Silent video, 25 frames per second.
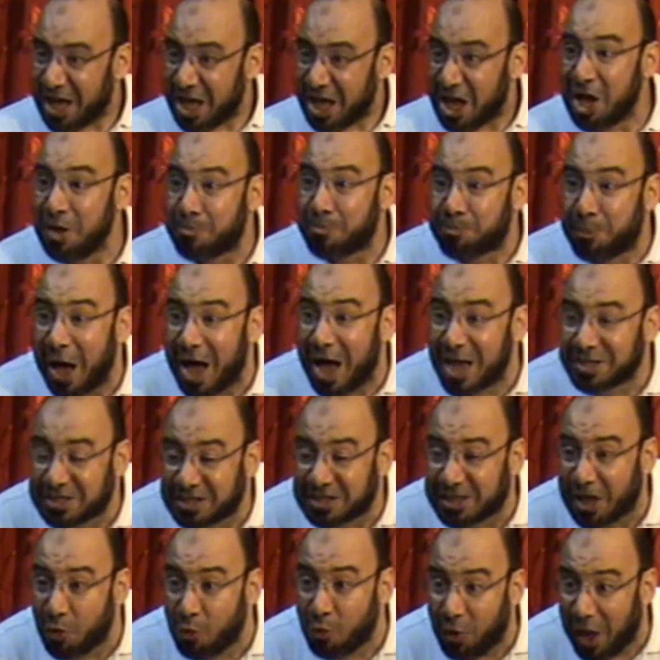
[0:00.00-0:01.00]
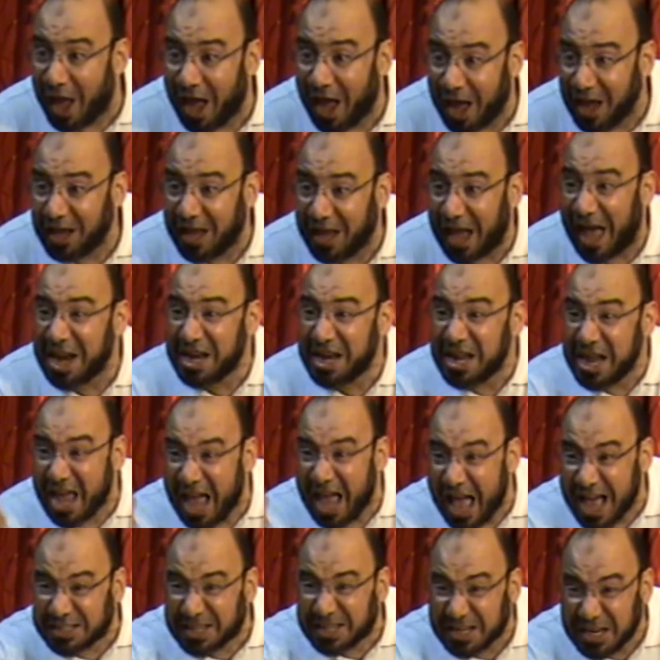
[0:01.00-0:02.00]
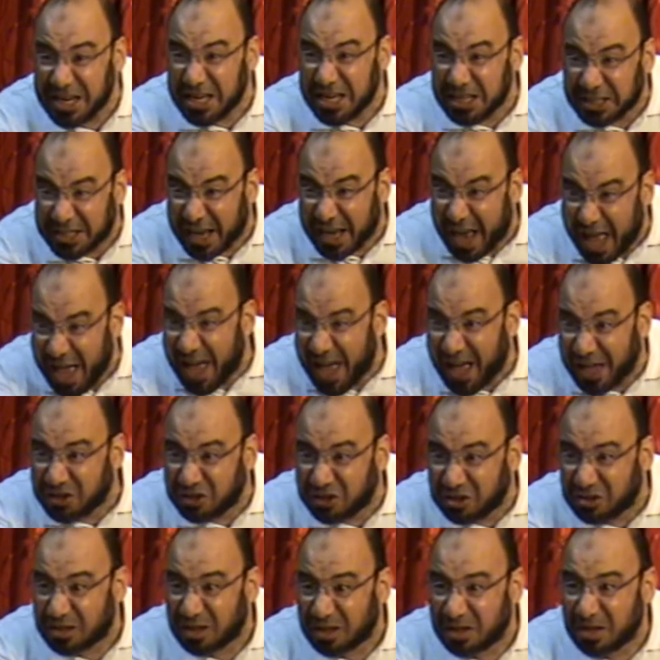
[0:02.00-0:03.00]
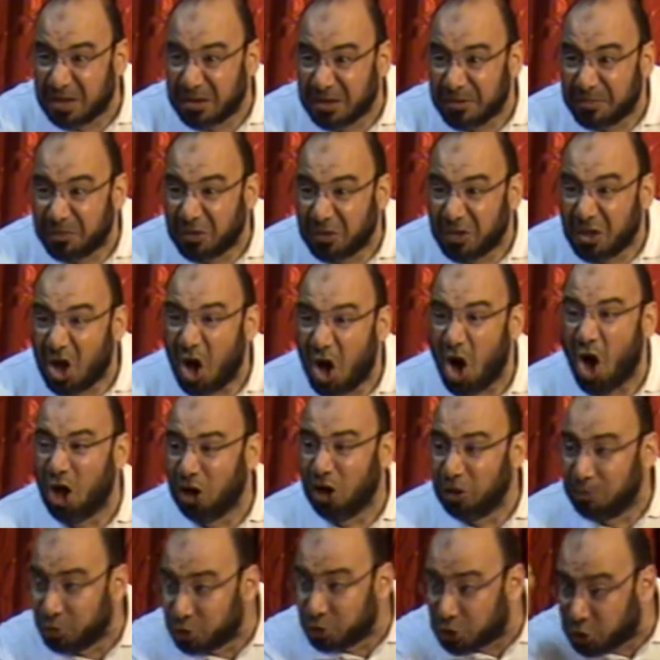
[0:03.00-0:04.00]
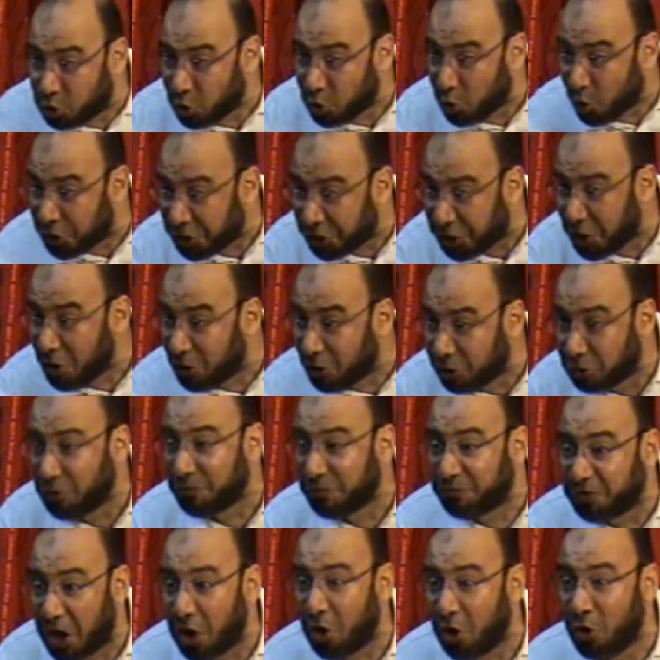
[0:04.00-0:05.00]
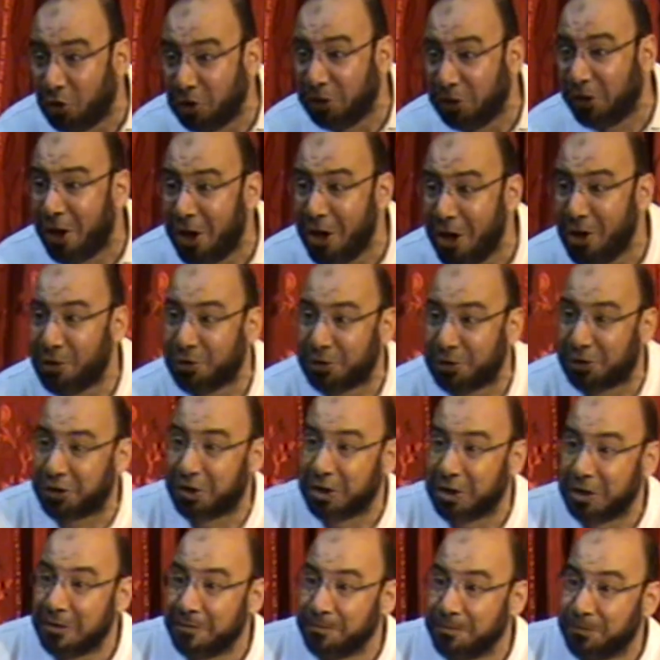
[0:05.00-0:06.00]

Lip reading: He passed away and he has in his hand almost 2/3 of the whole earth.